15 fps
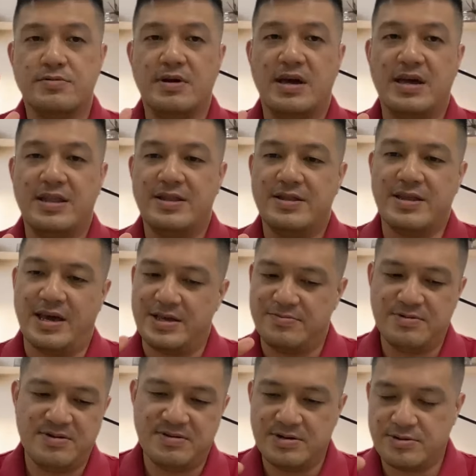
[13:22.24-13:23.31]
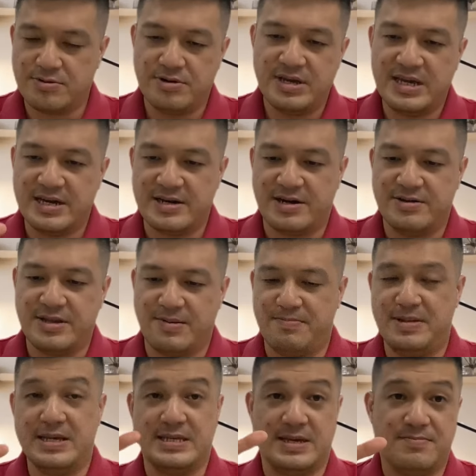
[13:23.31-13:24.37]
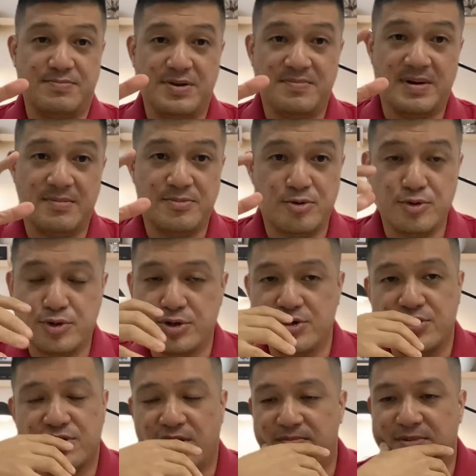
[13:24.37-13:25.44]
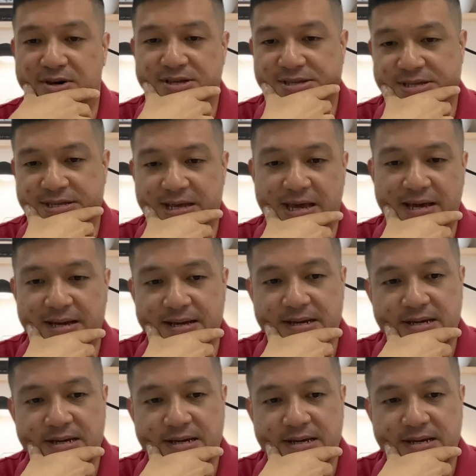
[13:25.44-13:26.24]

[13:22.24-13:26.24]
as we were going around that place, that Bukit Beruntung shop lots, that